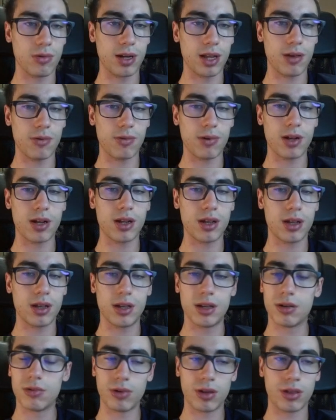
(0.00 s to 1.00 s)
Queen a1
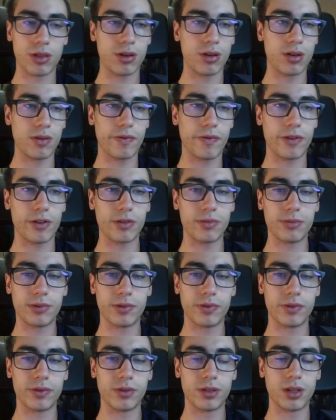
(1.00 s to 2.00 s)
with all four
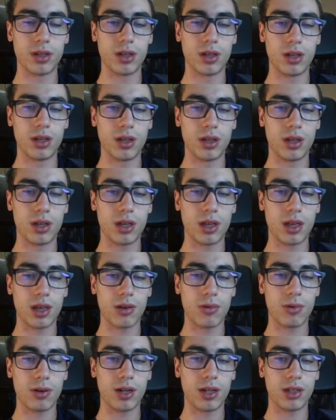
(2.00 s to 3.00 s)
moves.
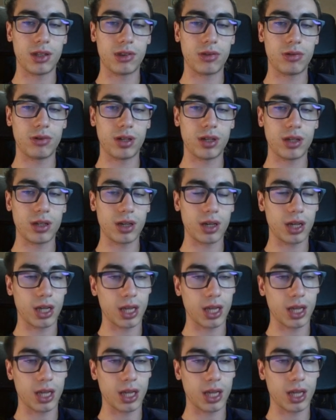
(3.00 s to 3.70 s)
Queen e3,